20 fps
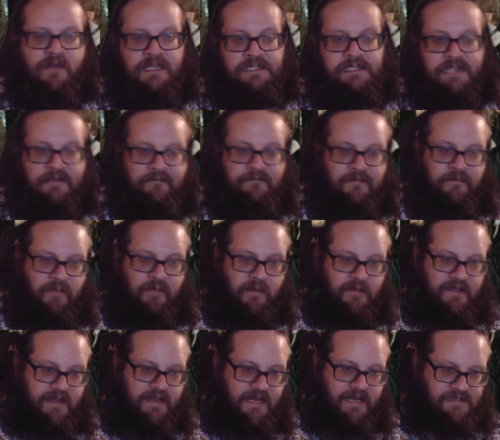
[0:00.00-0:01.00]
set for
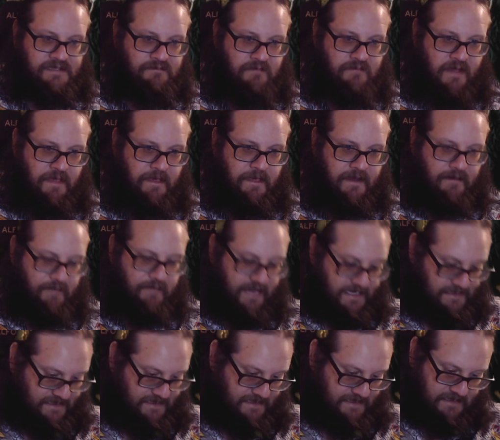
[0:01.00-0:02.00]
probably the next month and a
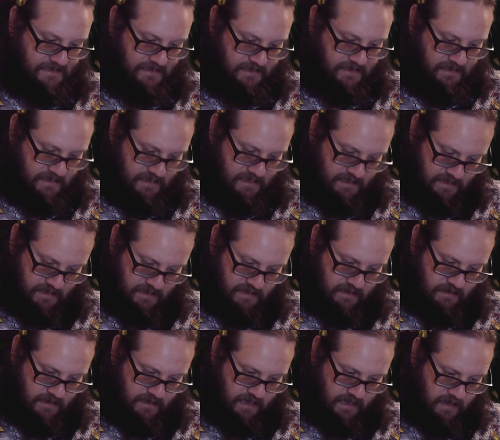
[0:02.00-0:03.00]
bit.
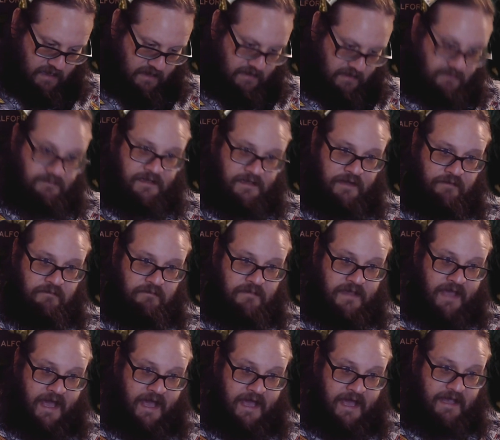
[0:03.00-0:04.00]
So
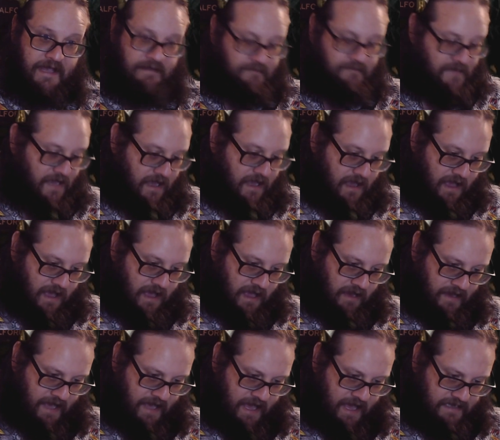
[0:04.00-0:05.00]
yay.
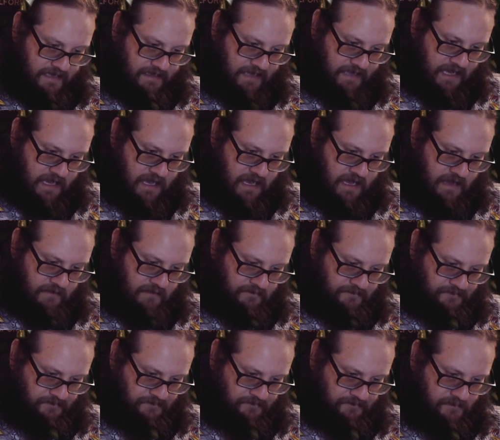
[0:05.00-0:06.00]
Okay,
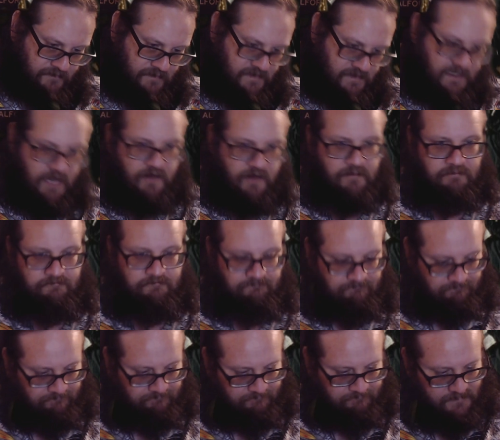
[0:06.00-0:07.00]
so
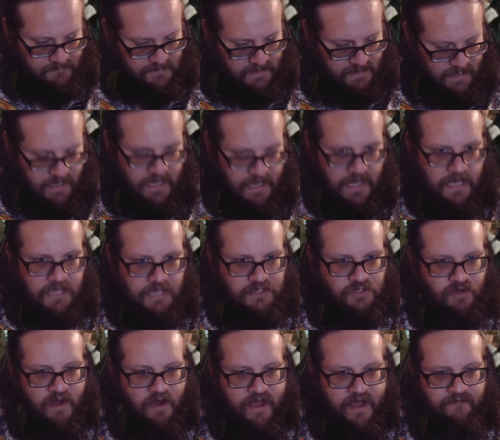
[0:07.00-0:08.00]
let's
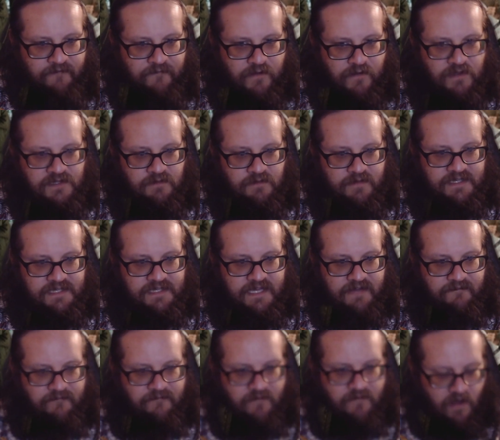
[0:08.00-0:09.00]
try our first
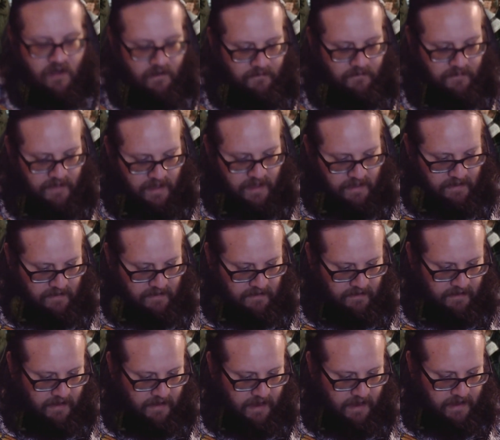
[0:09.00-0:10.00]
whiskey from
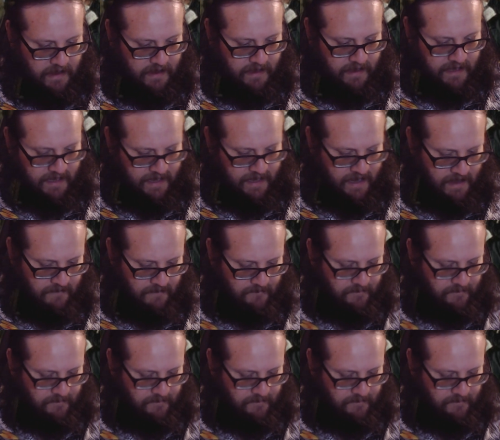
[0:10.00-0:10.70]
here.